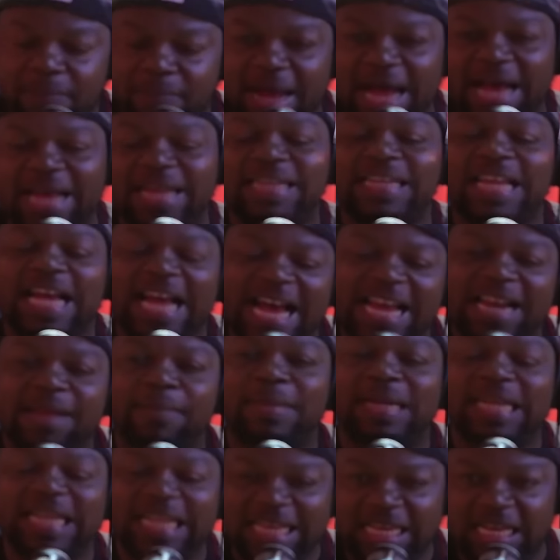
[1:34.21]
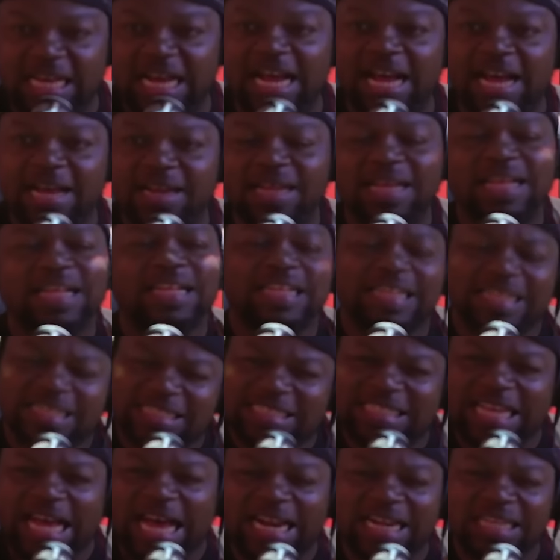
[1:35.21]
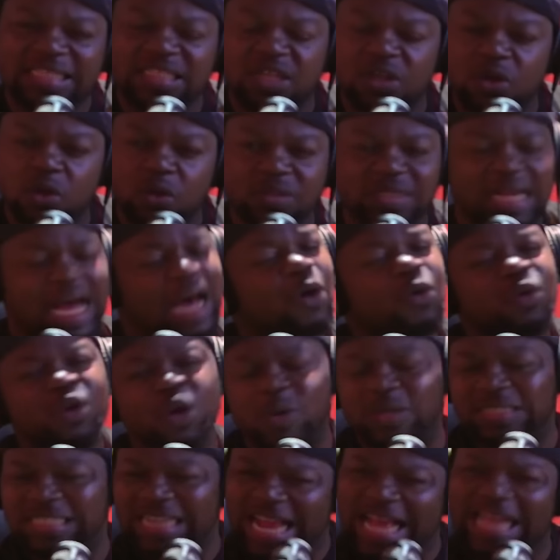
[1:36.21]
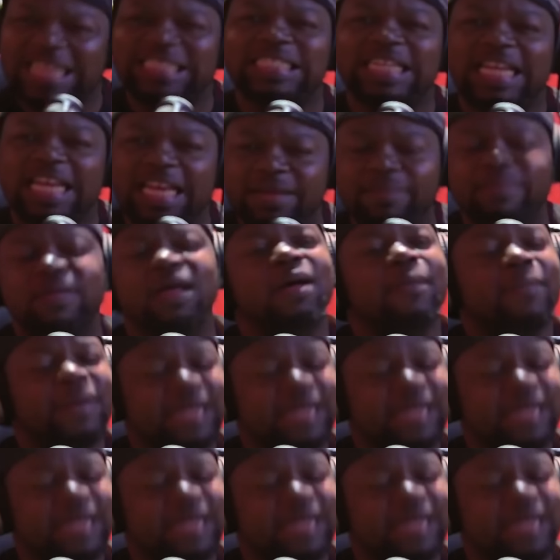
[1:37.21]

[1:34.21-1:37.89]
by the guy named Leon Gonzalez, I don't know his last name,